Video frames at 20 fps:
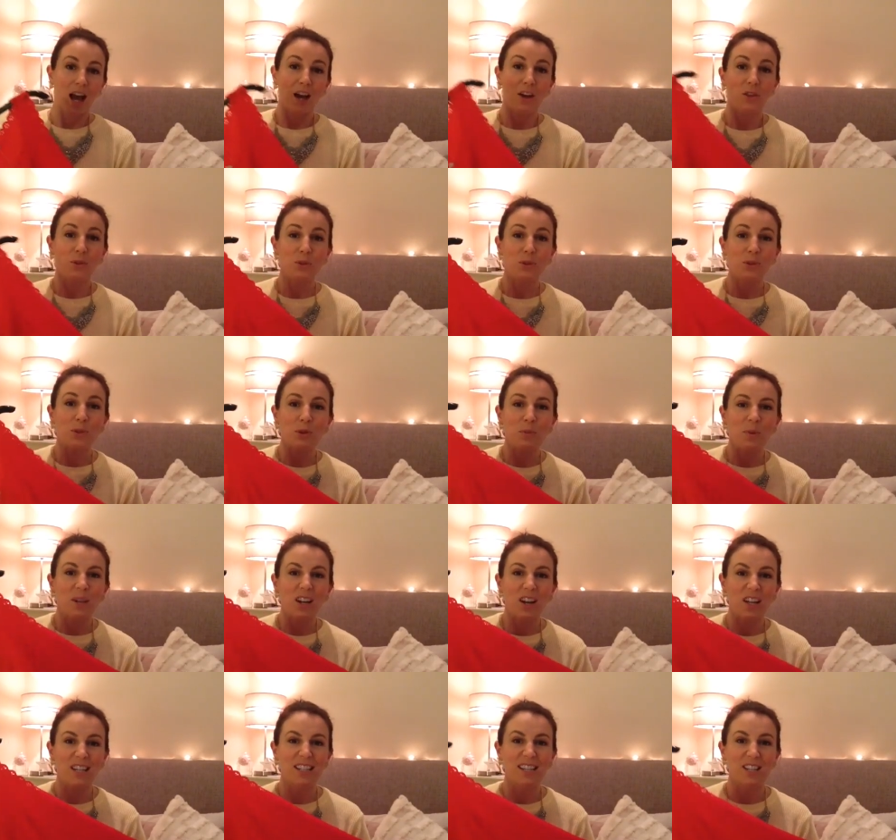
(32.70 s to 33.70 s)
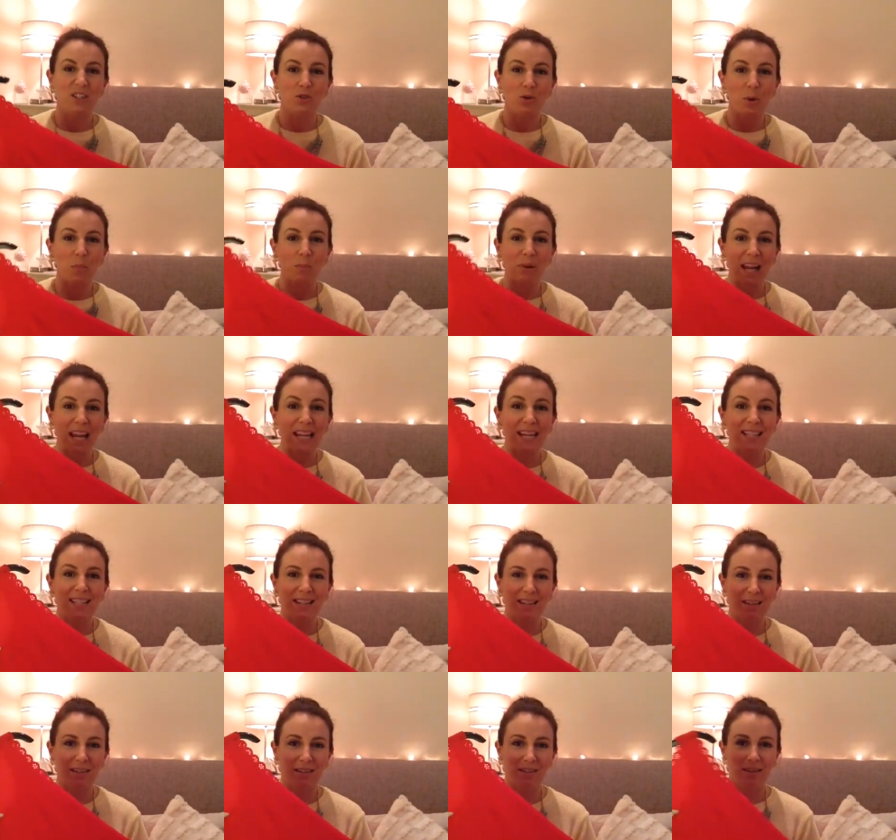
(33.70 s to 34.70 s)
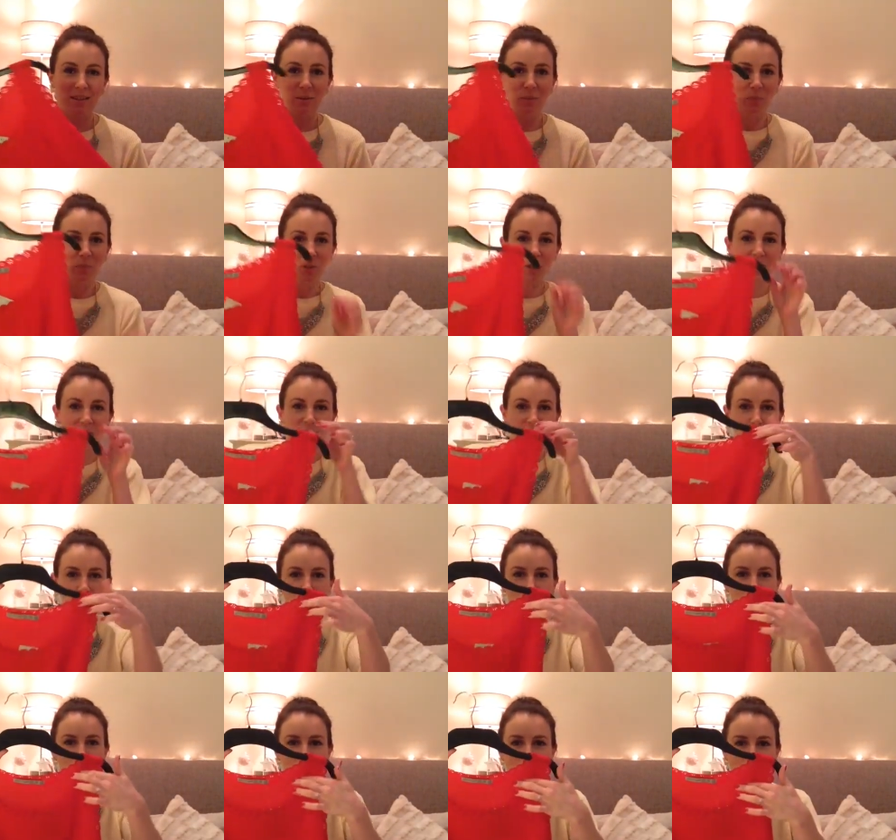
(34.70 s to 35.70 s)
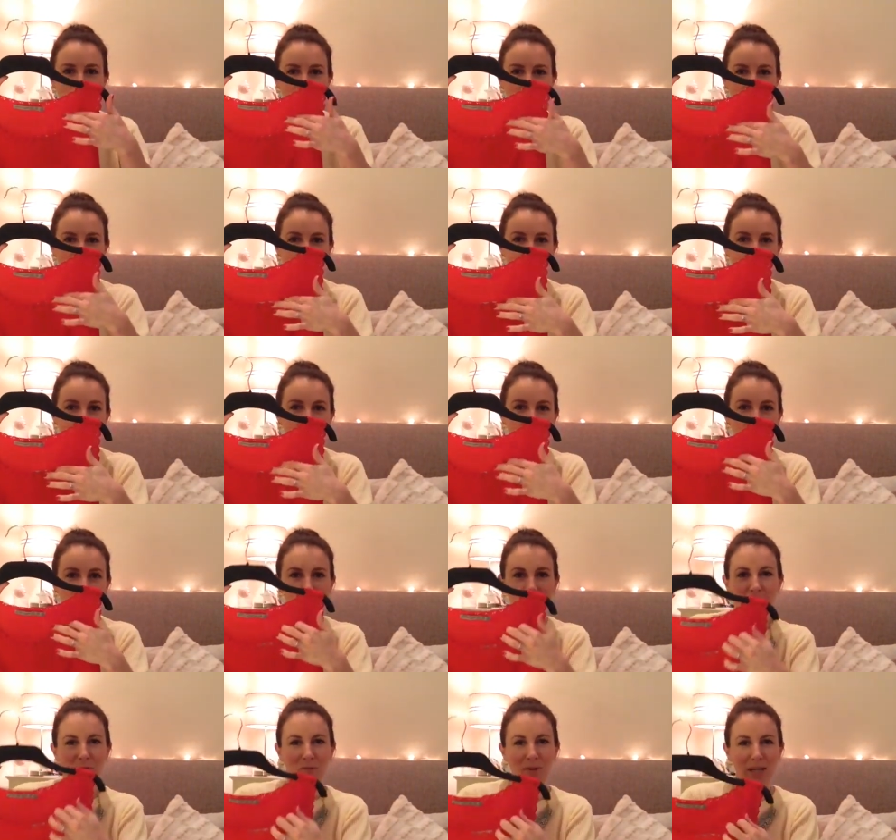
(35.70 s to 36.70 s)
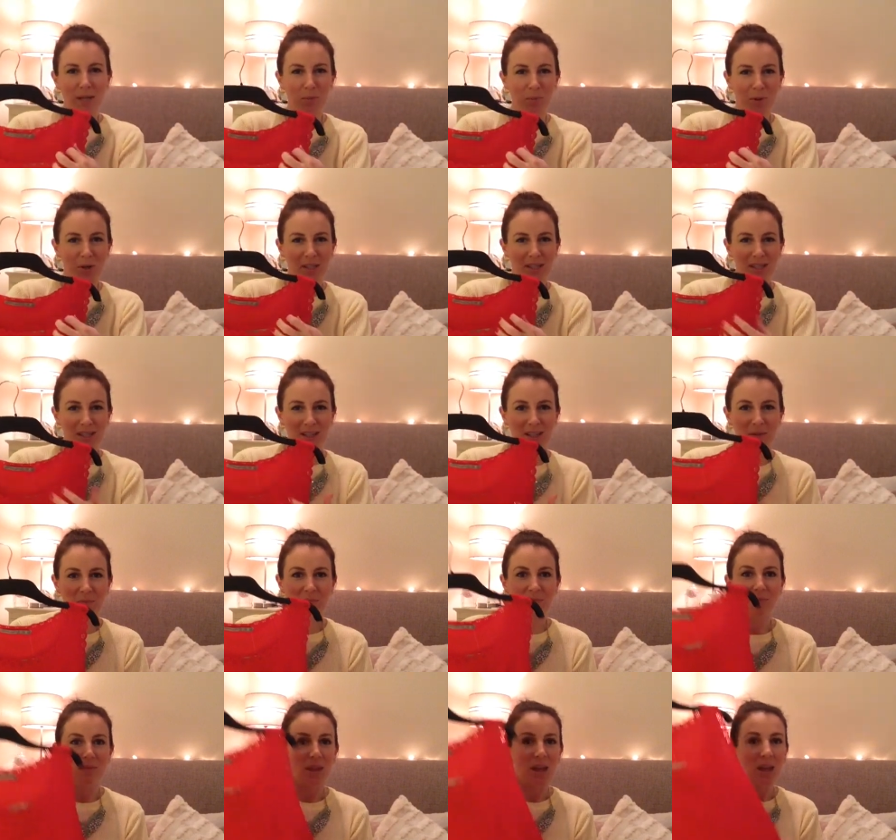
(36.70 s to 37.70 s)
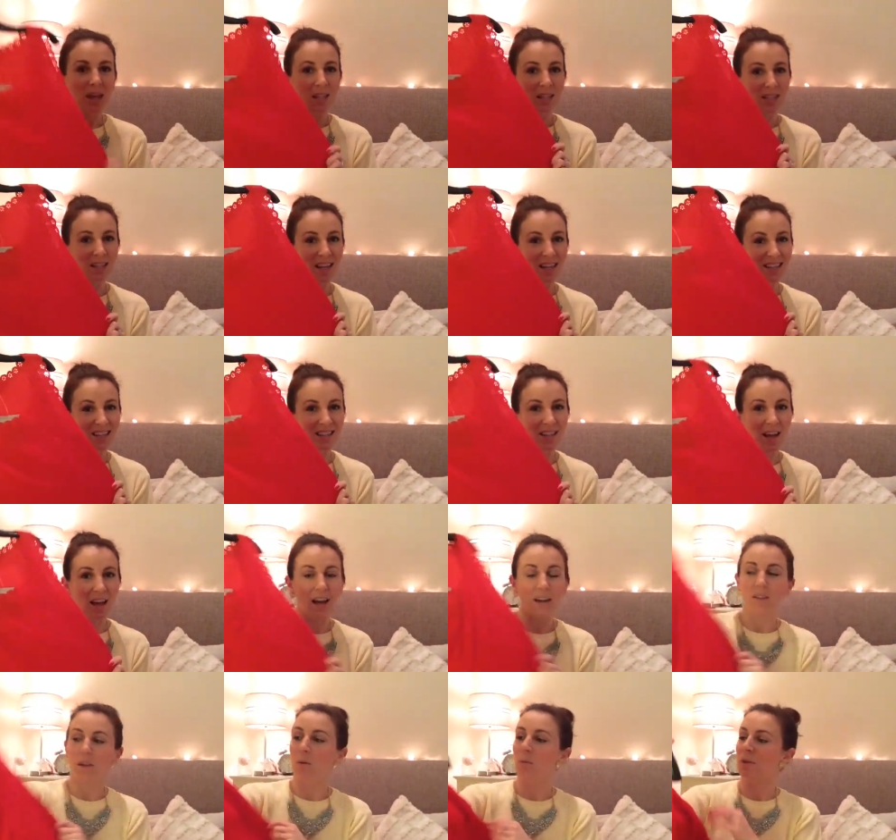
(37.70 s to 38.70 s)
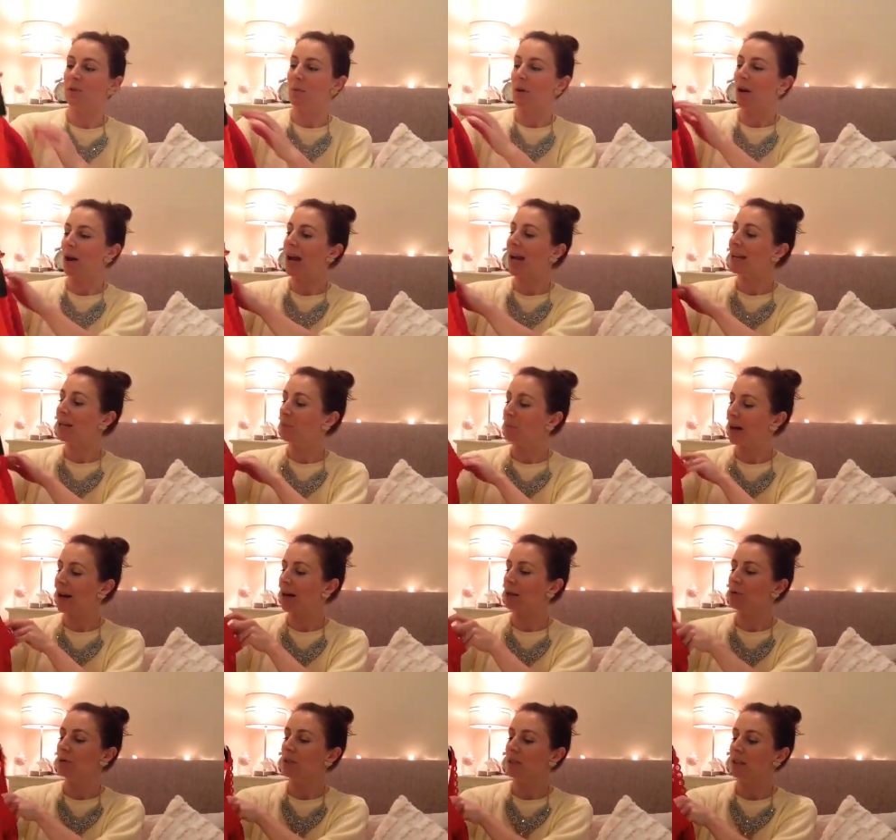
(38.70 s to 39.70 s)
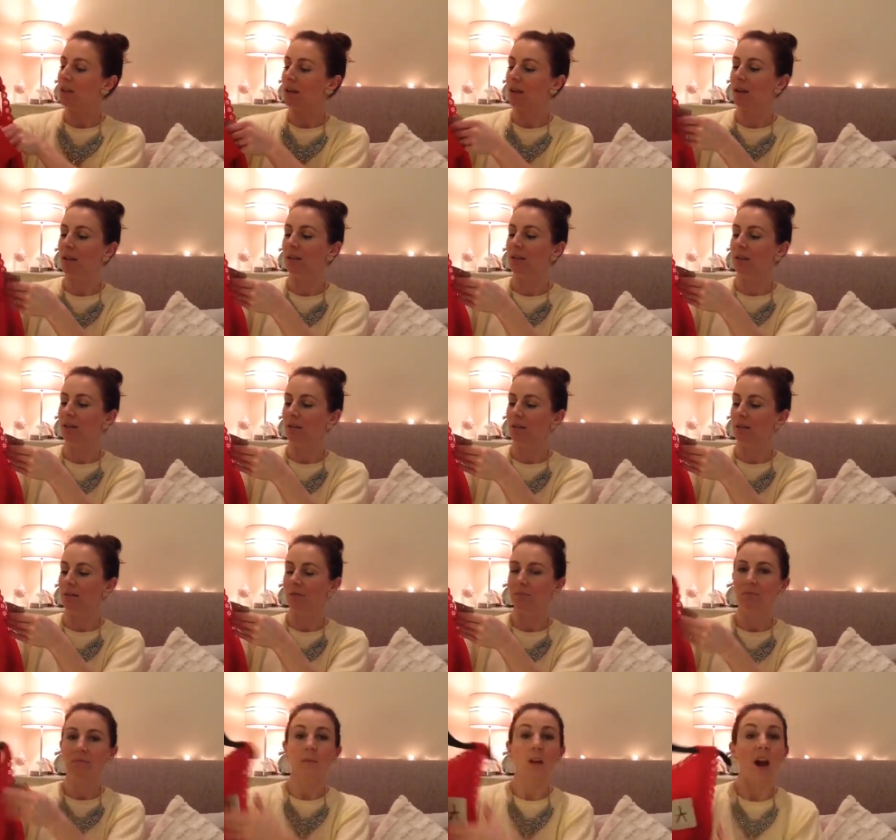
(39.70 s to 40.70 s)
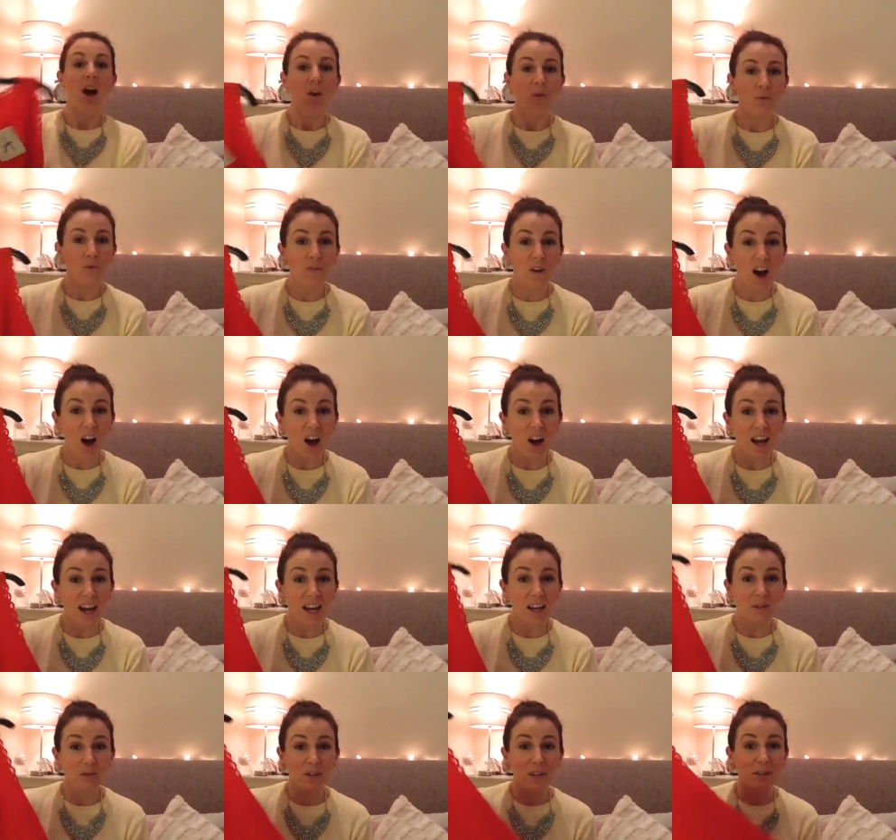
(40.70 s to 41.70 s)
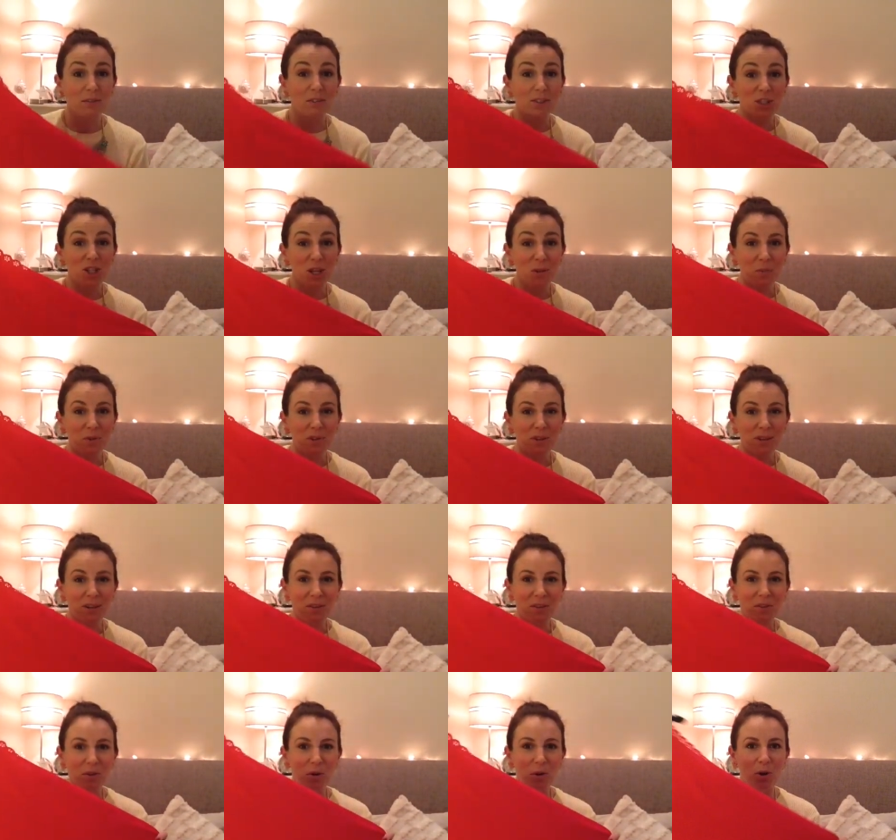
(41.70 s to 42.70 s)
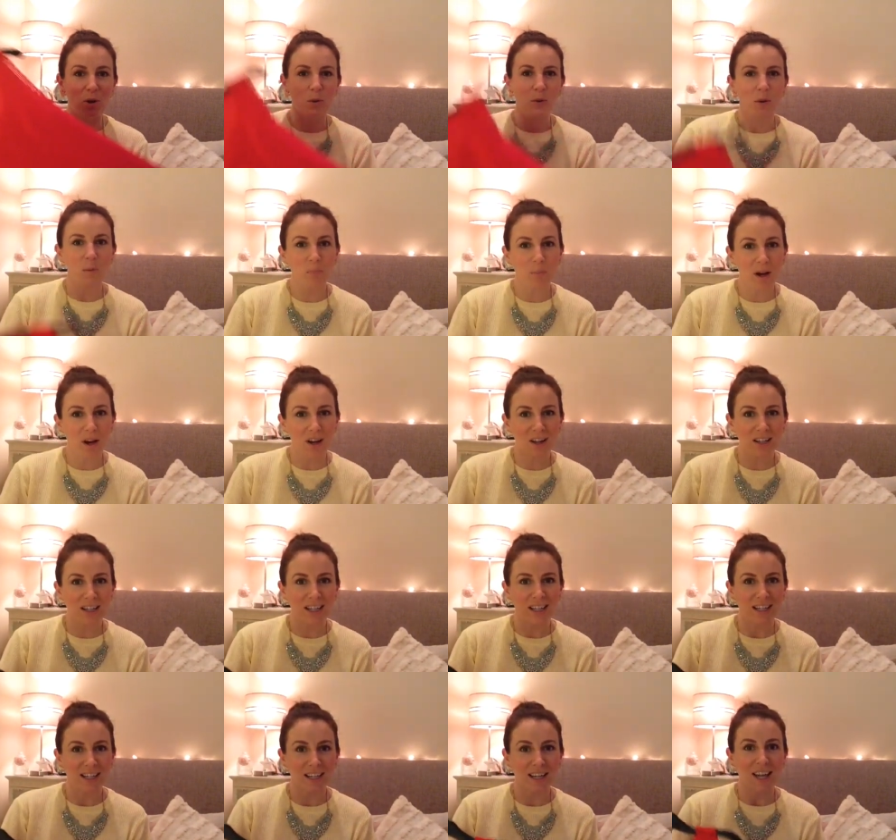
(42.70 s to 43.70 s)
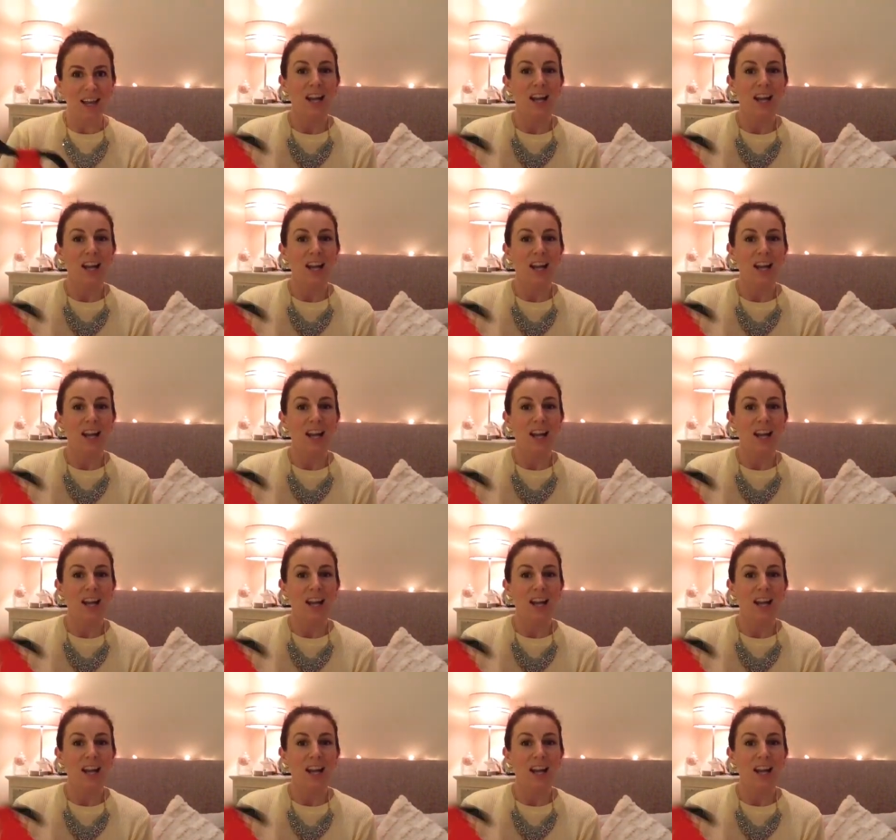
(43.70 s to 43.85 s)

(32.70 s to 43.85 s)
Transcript: I thought it would be nice under a blazer because that would show at the top and it would be really pretty. So that's that. That was about £8 I think. Five! Even cheaper than I thought. Bargain.